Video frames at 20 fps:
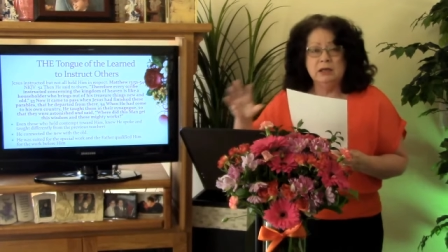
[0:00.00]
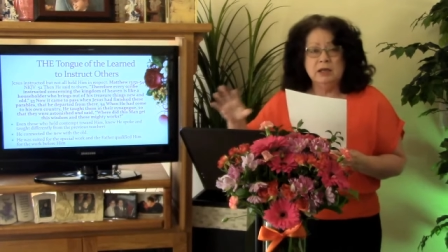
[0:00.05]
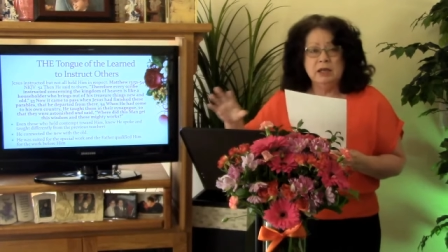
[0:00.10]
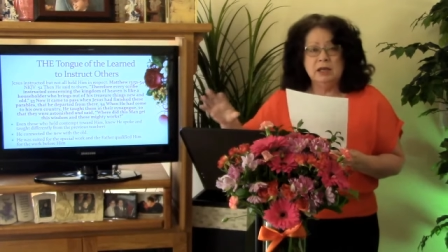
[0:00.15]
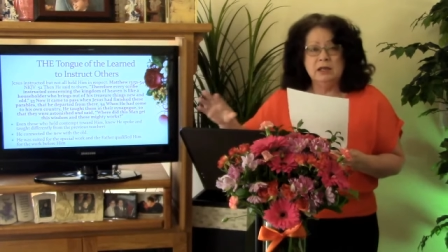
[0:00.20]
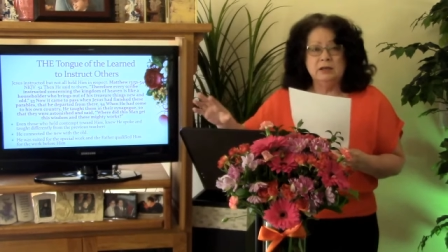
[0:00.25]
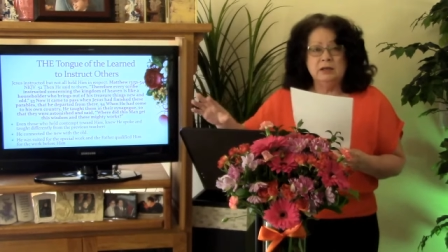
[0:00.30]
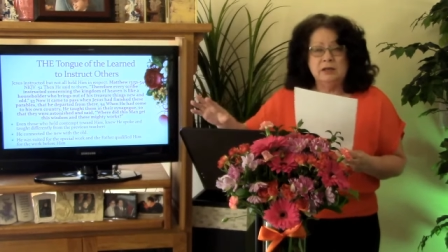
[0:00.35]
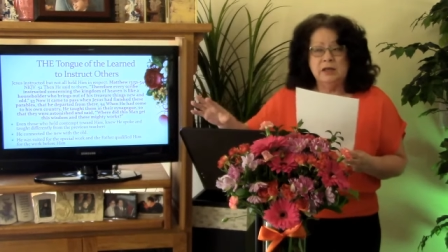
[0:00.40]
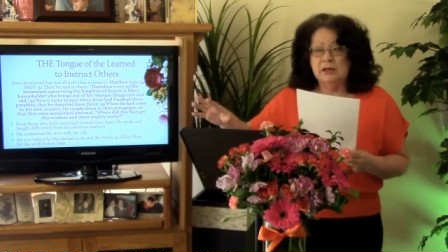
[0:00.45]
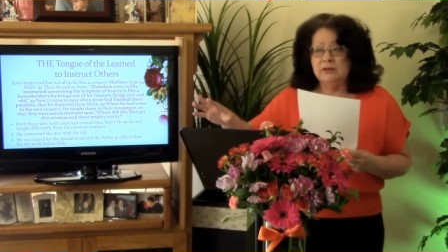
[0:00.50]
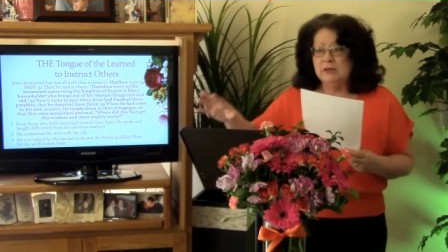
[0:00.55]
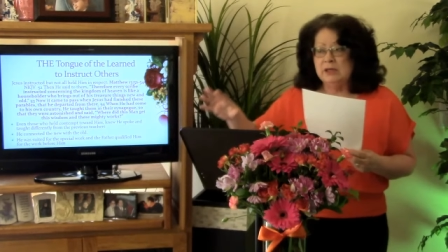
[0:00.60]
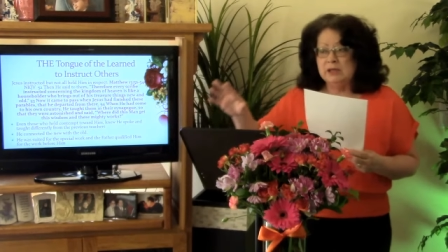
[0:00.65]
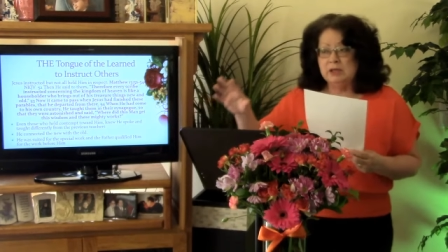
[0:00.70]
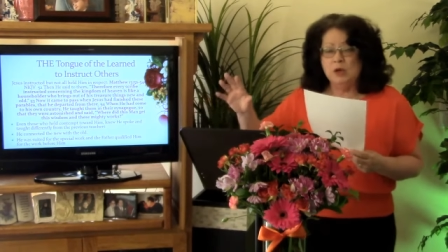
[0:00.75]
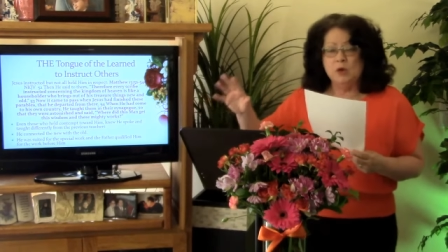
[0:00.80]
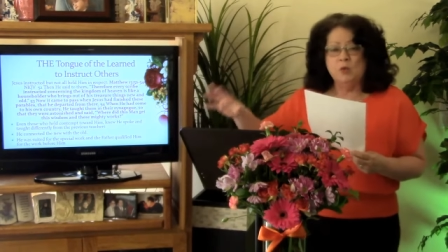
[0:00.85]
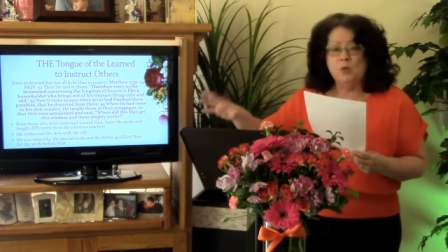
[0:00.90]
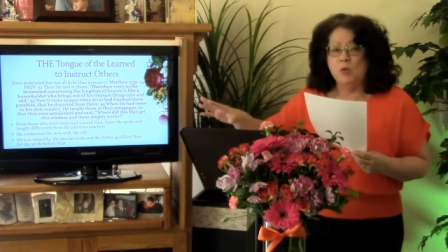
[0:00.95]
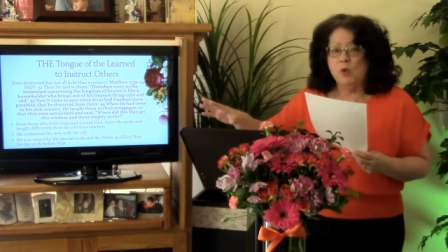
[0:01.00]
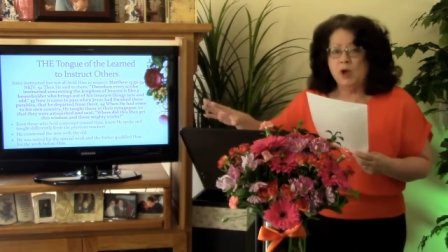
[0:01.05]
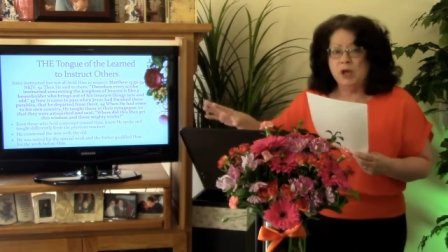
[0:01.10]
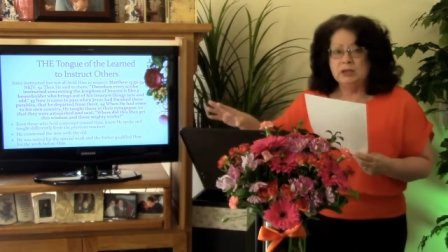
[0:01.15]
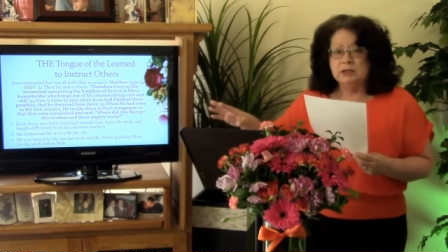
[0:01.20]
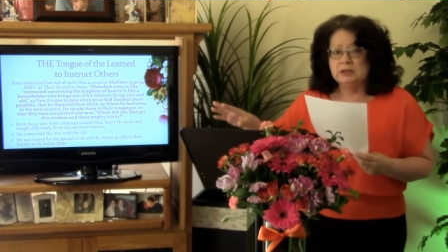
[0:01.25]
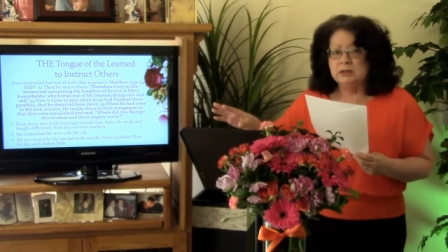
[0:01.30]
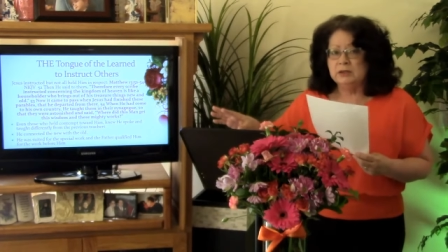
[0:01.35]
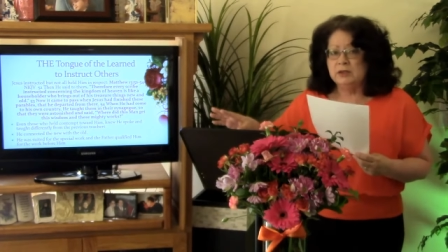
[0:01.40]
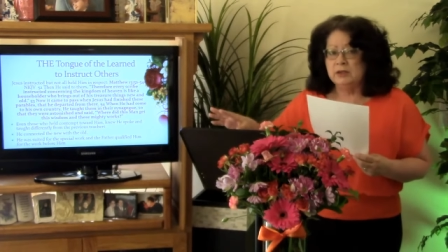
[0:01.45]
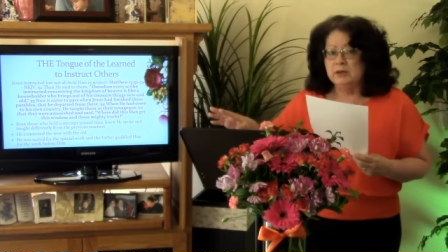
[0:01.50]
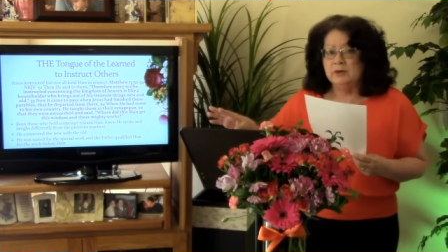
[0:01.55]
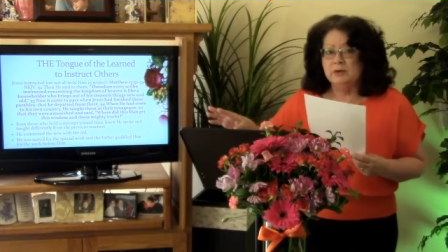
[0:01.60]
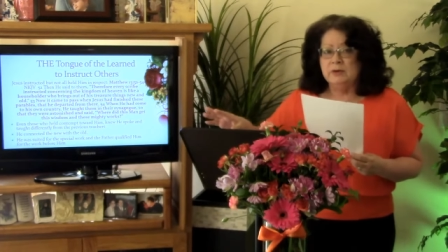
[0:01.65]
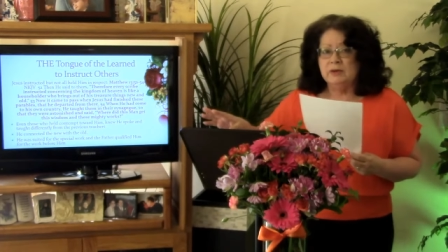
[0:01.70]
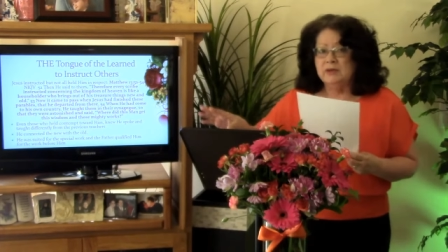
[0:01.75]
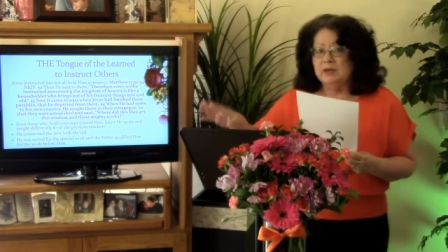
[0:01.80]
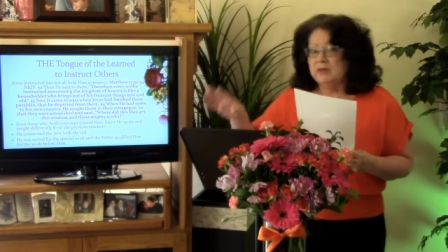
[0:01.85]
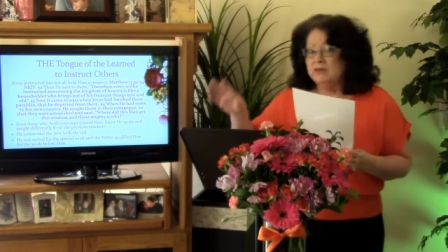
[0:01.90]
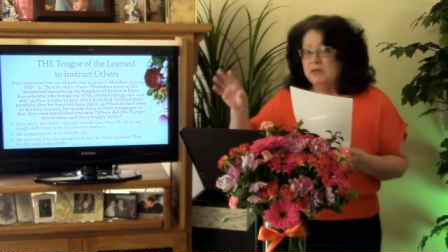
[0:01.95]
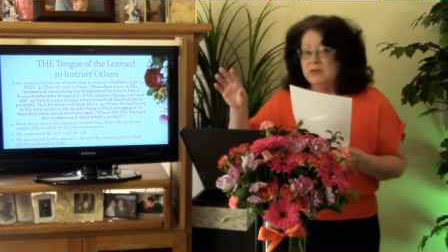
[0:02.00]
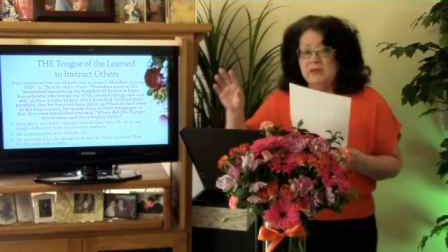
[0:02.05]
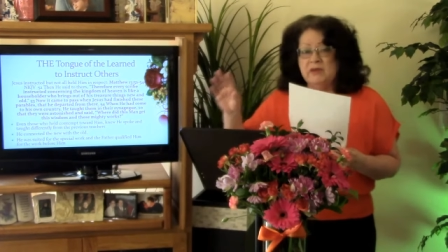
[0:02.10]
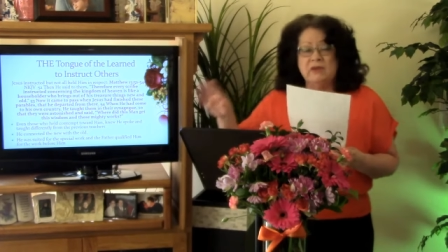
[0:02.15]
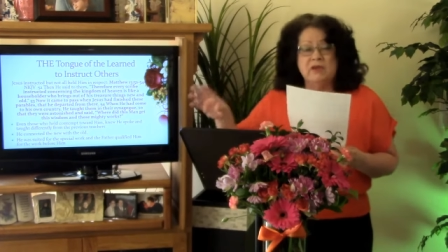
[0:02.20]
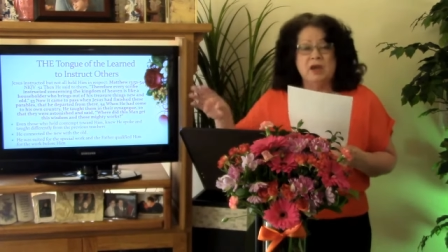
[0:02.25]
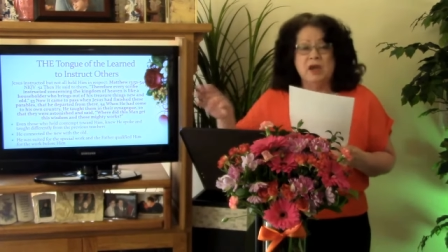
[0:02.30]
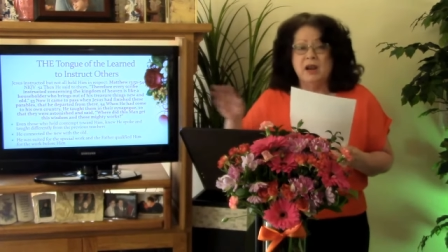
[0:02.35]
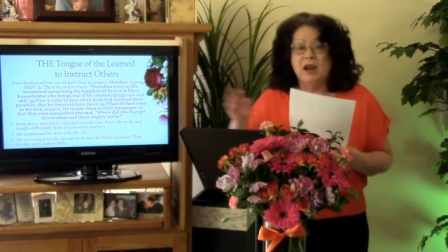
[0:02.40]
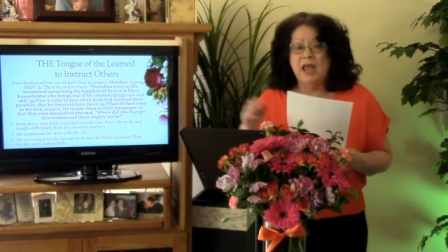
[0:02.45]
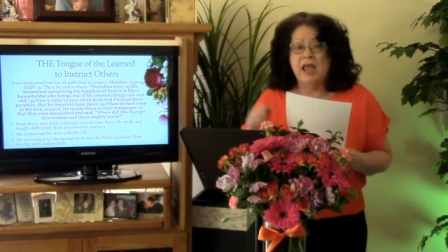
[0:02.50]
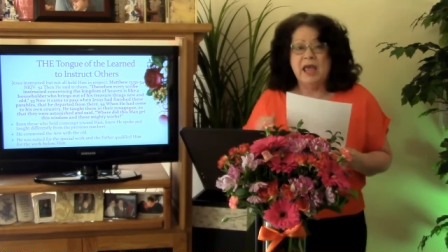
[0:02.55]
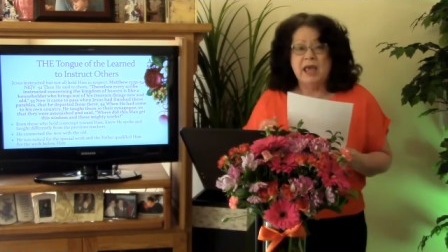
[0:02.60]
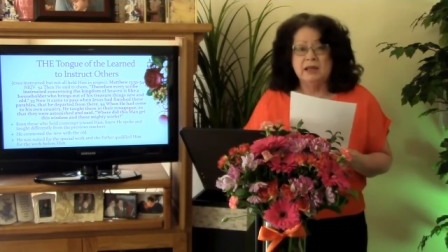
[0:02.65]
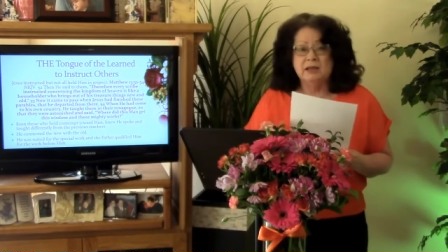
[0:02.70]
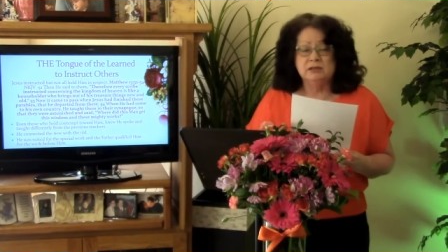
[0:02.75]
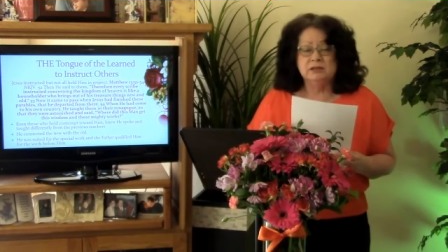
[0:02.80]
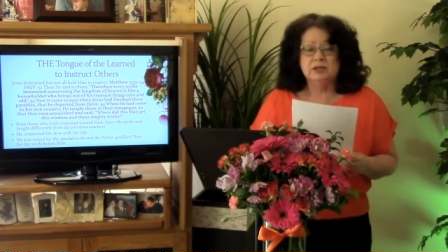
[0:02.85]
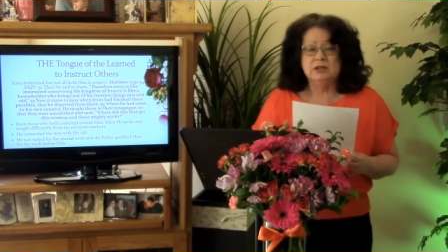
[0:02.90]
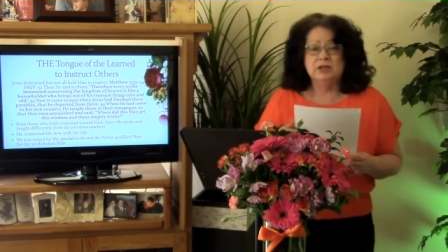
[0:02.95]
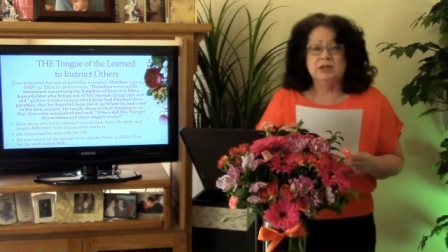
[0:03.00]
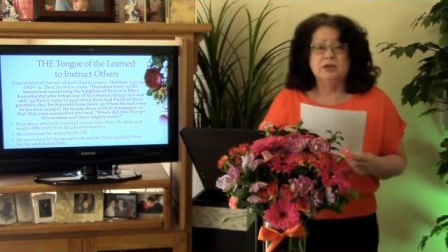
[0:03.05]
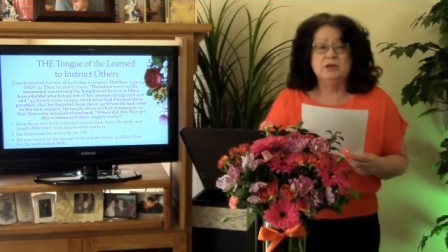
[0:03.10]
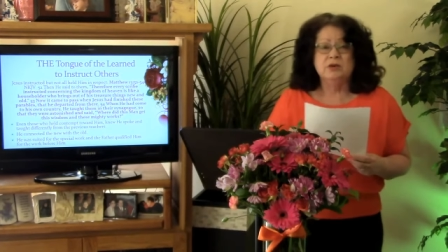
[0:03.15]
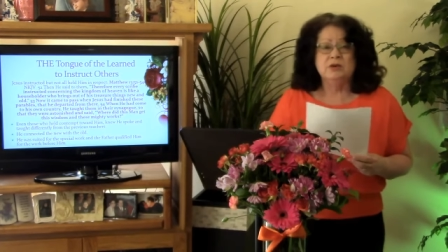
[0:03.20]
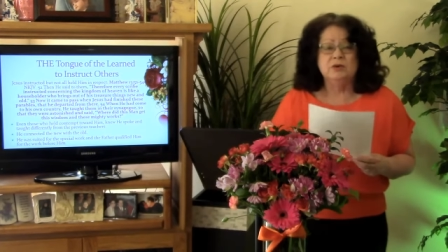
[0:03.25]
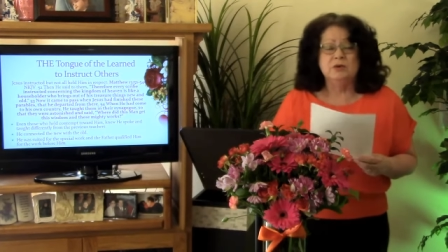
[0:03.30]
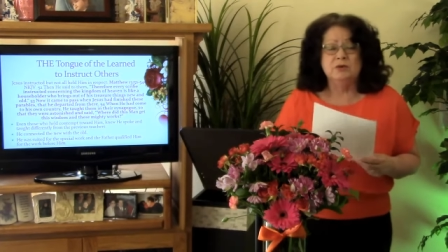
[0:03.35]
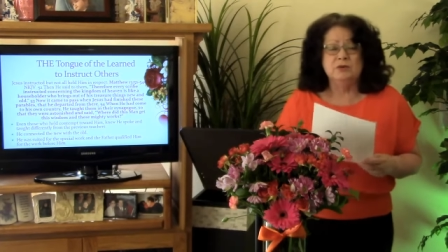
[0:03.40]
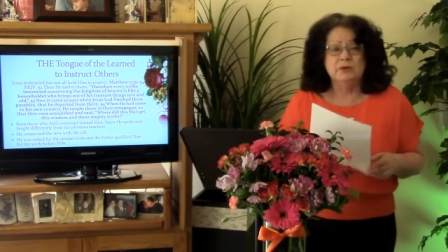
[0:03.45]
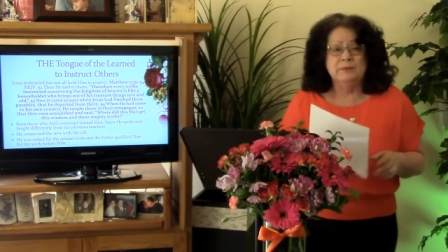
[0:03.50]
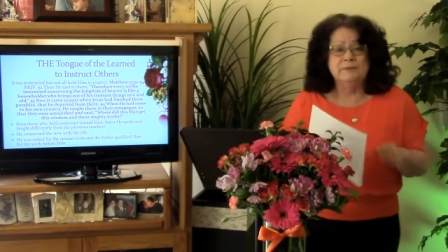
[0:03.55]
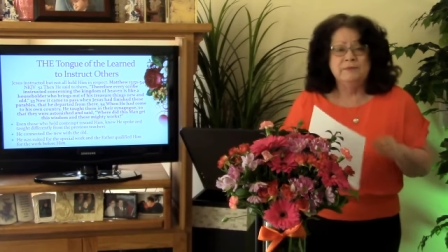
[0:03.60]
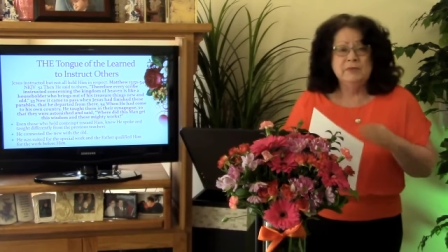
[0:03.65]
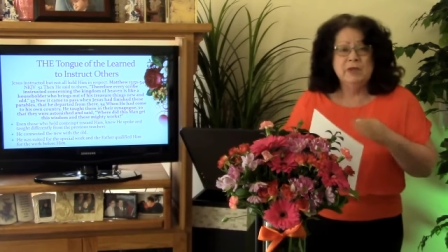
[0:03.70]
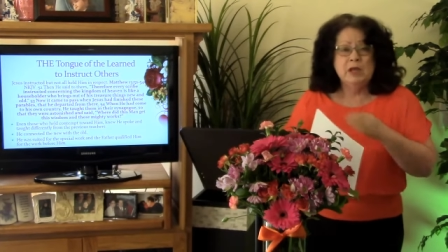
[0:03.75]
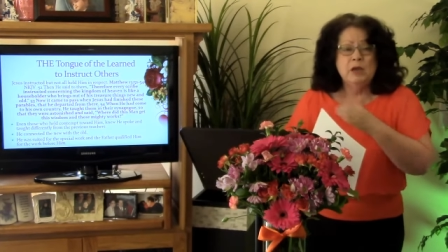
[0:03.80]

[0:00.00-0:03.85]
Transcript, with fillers: and and they don't want to, and then, then they got attitude.